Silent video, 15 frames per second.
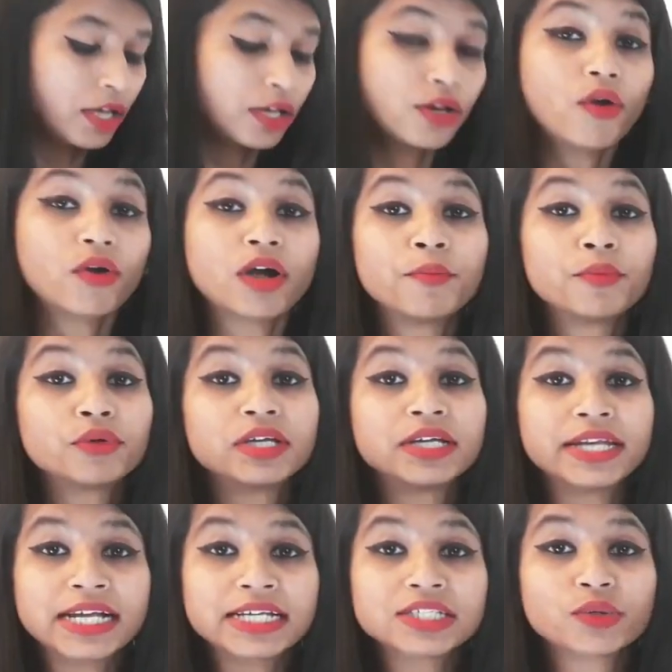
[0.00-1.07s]
Now come to the
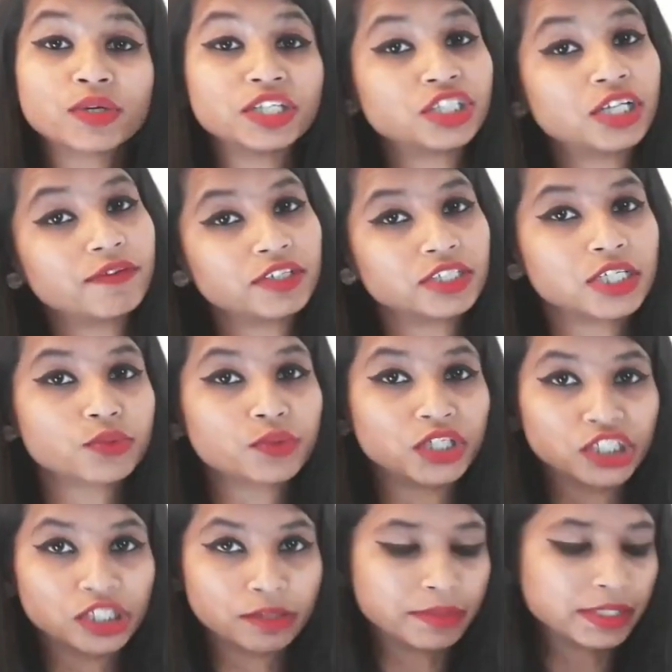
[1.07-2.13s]
next question, which is
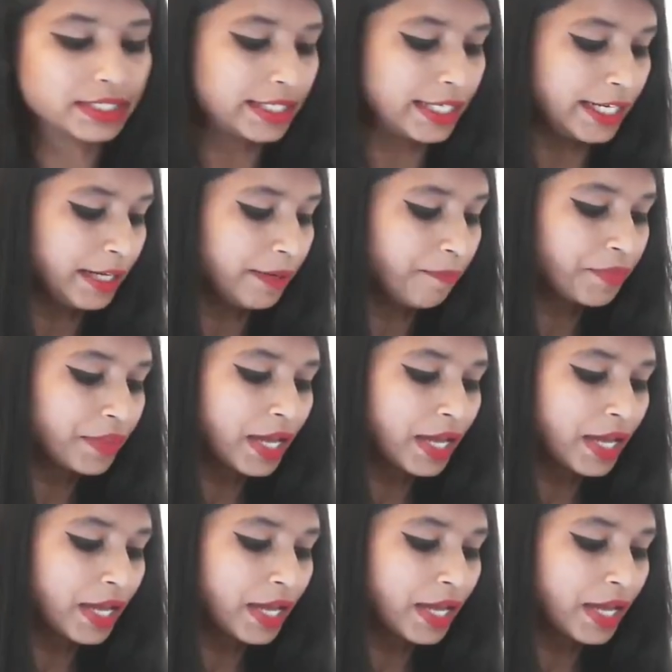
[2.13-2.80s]
question number C.